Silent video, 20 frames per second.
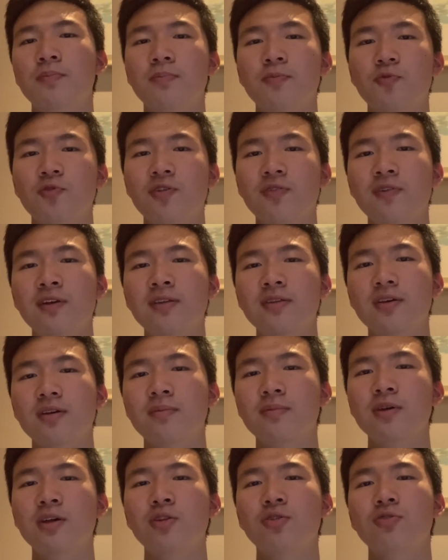weaving them
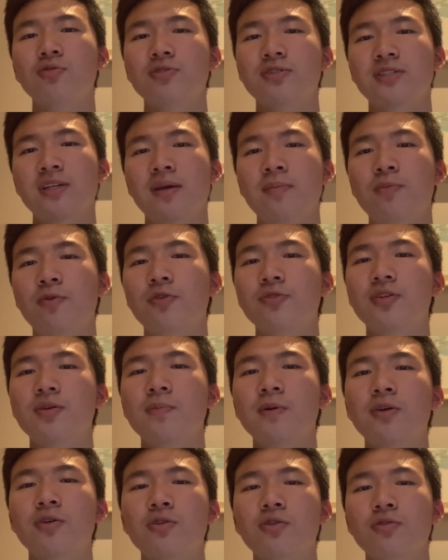into sample
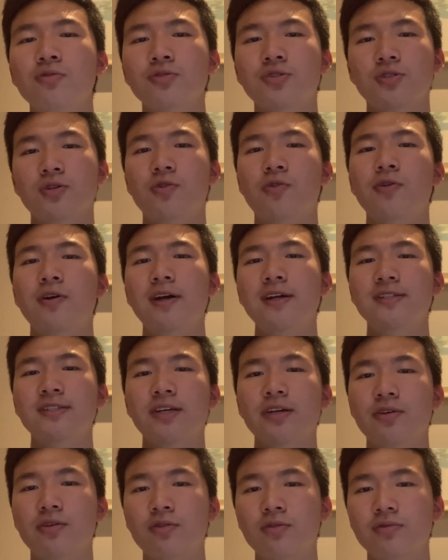DBQs or
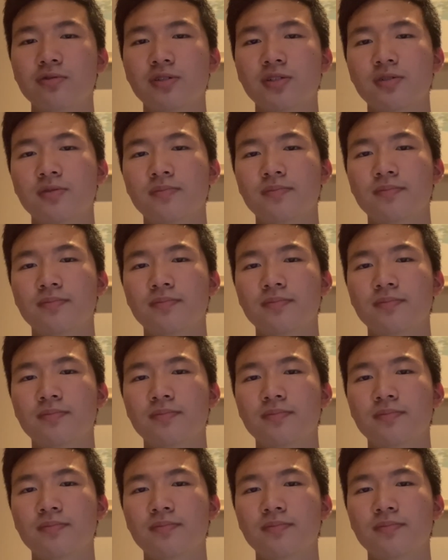SAQs.